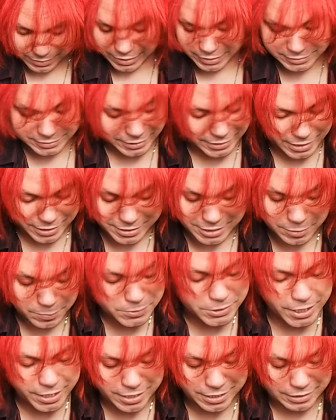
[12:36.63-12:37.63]
It's like I
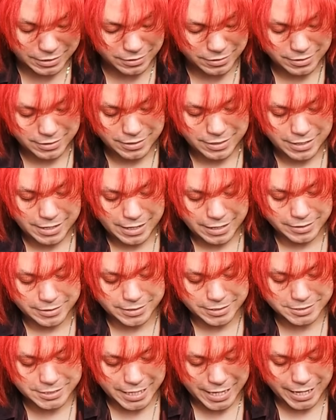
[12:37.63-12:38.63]
keep saying,
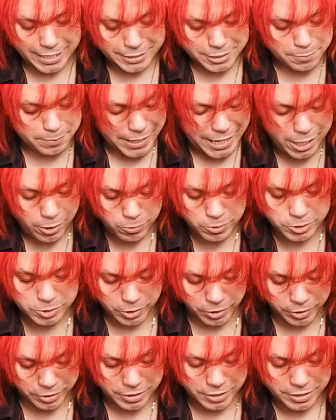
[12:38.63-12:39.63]
this added powers
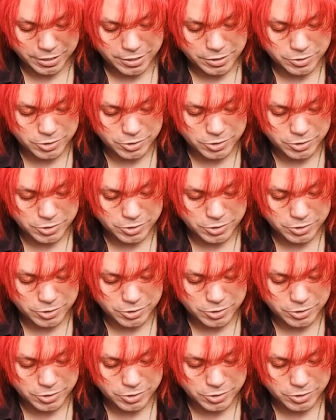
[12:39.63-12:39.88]
arc